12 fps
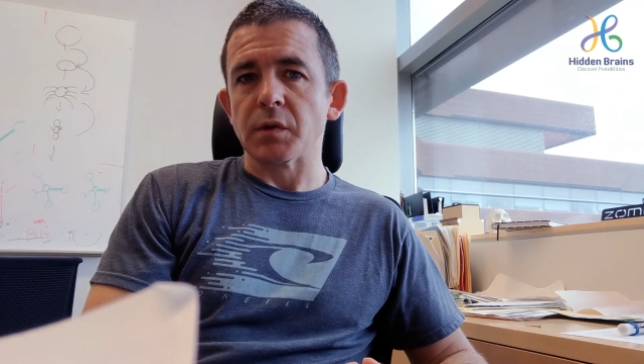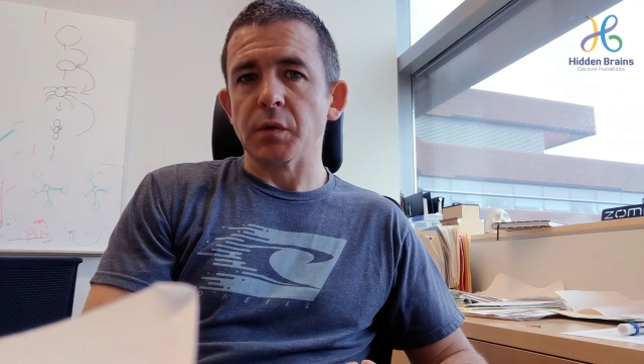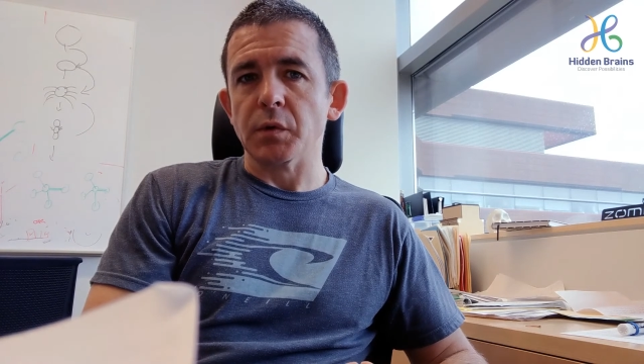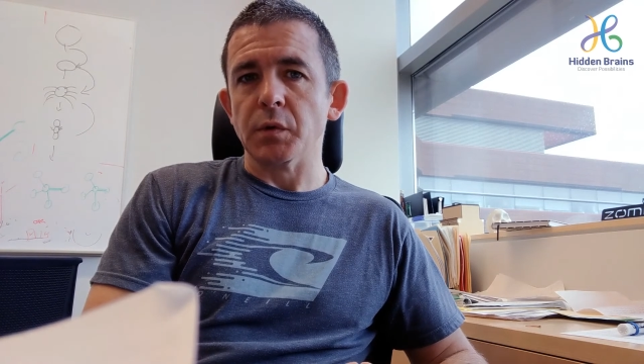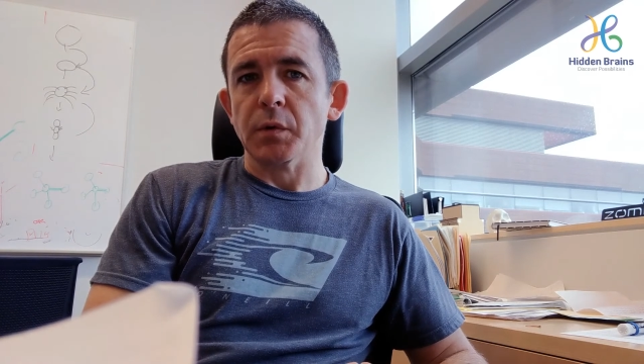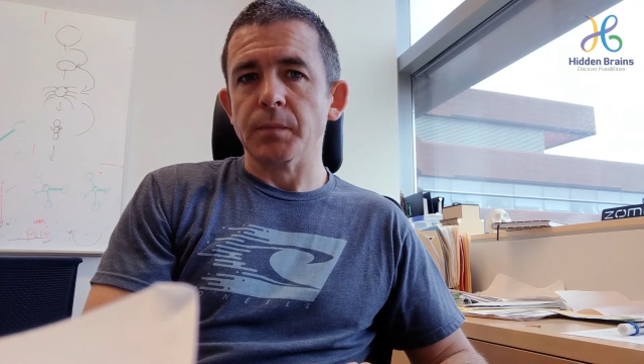
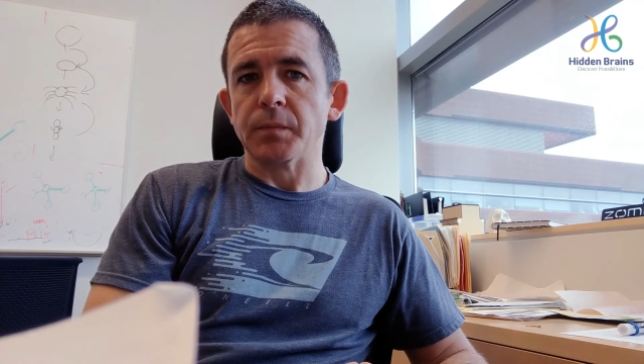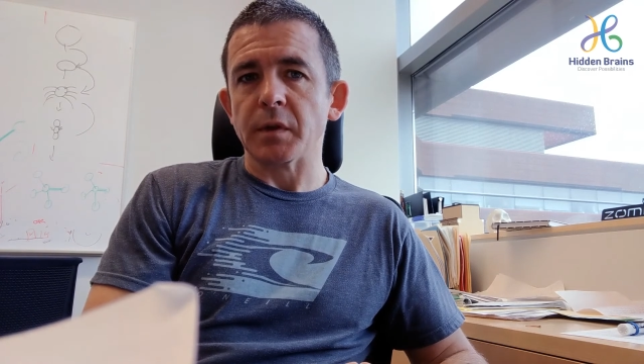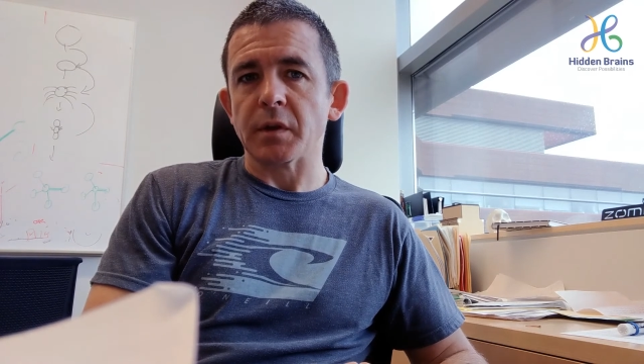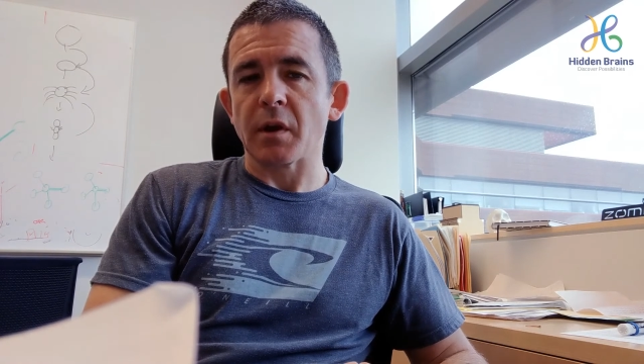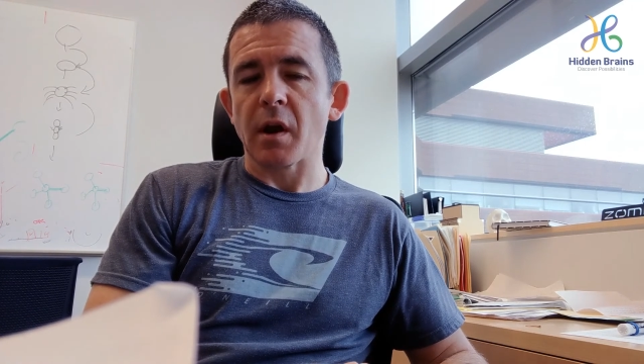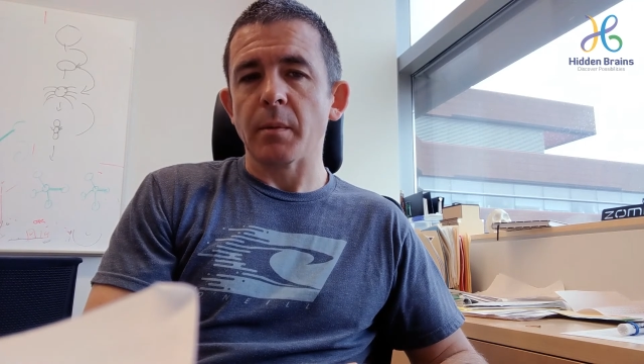to
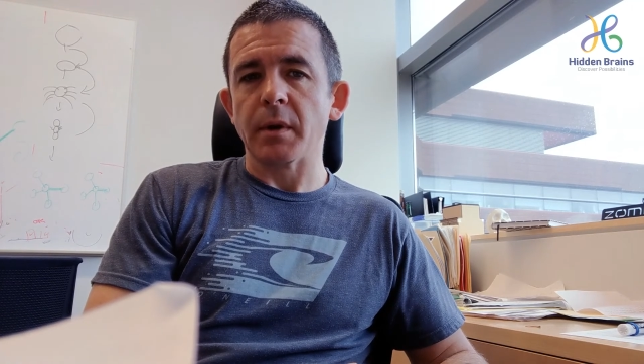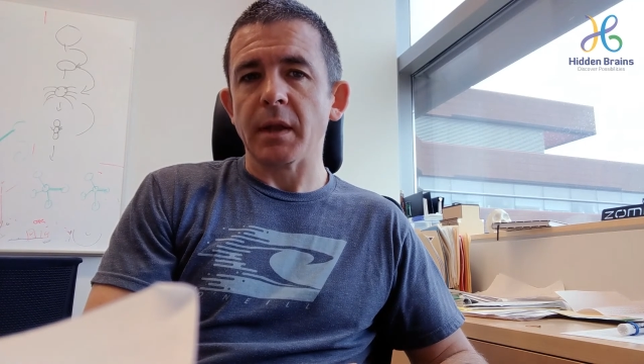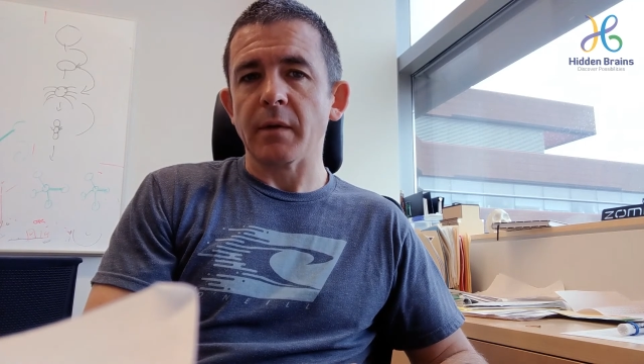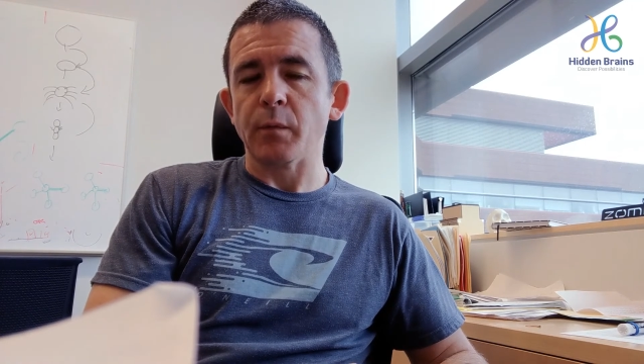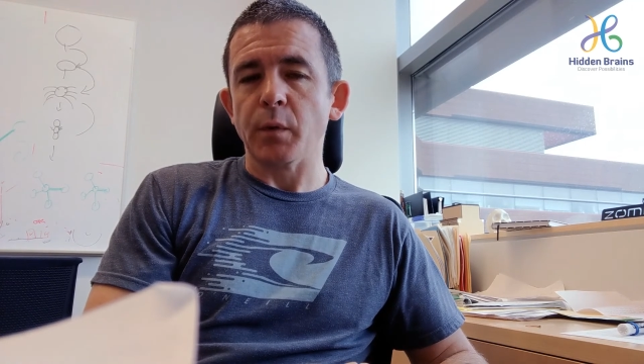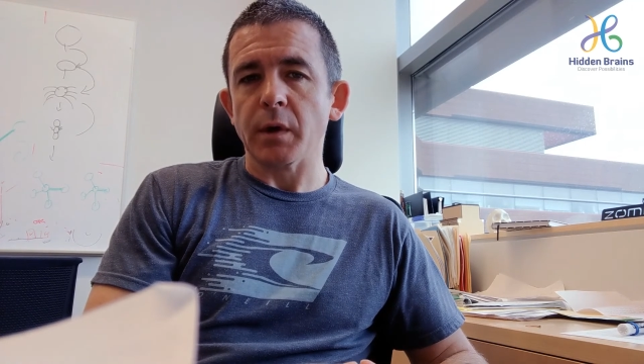determine
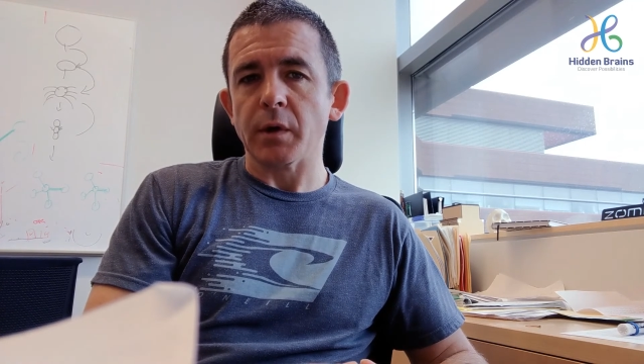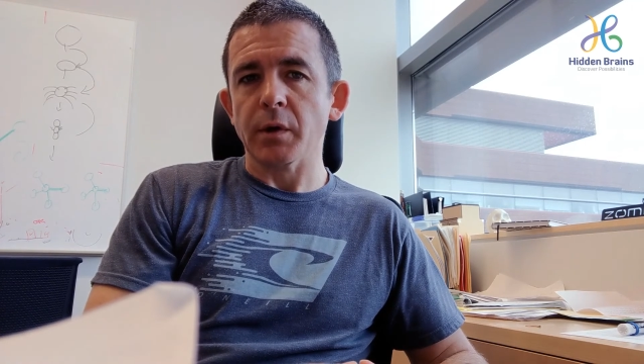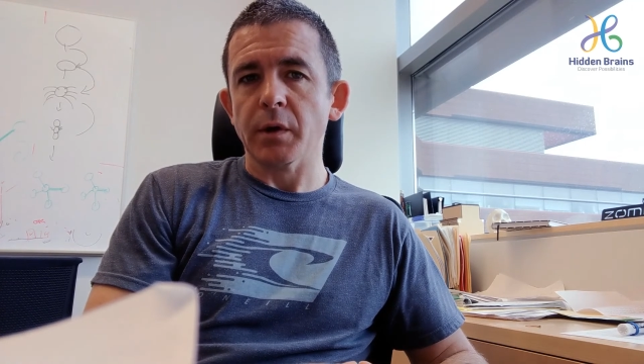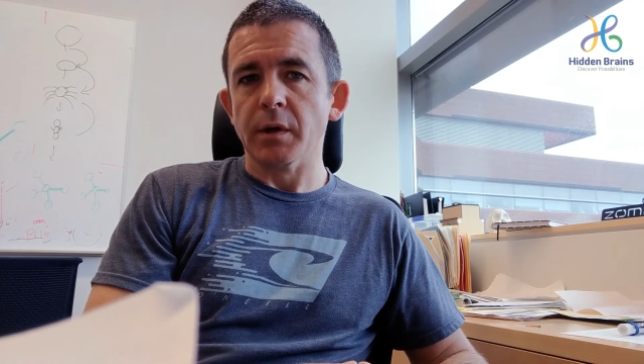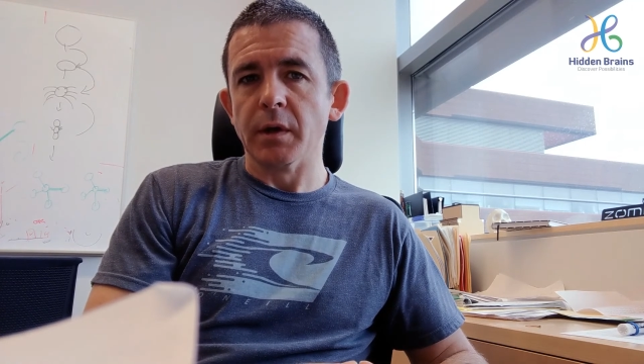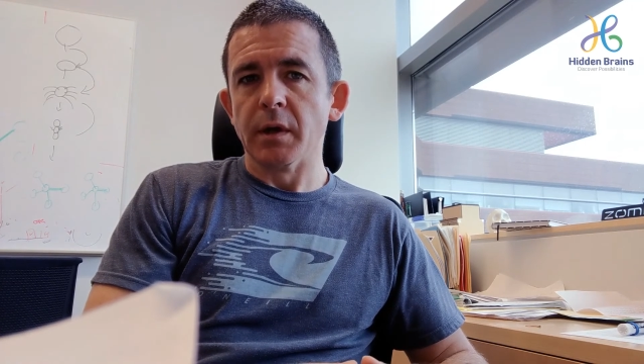if we
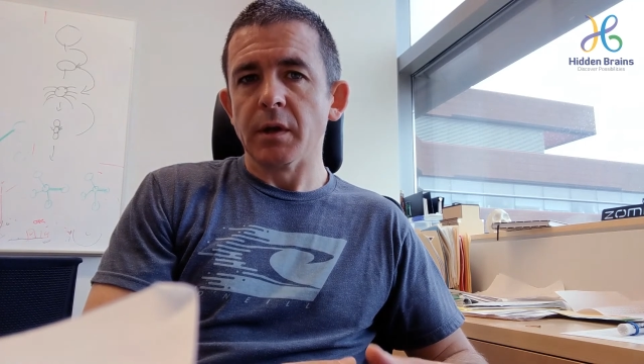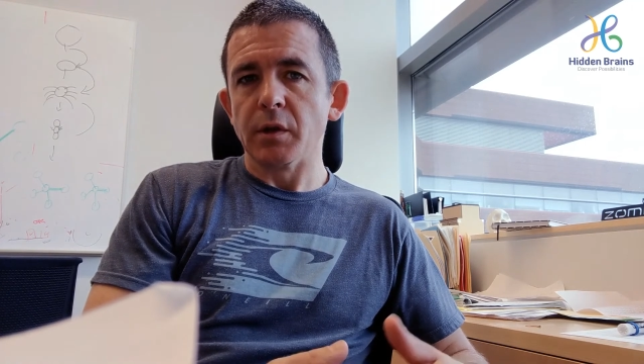could